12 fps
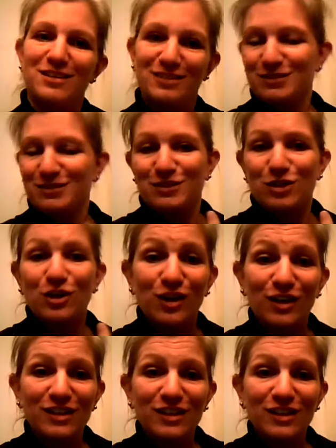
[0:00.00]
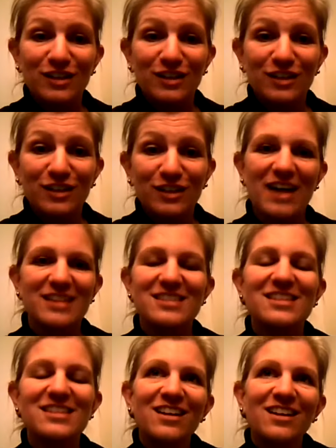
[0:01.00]
girl sitting in the back
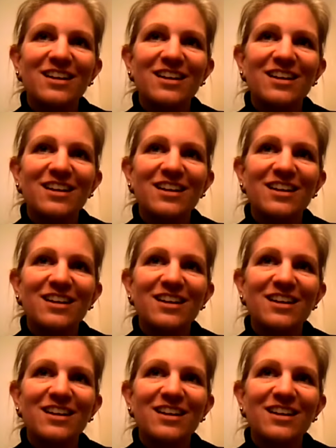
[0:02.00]
seat?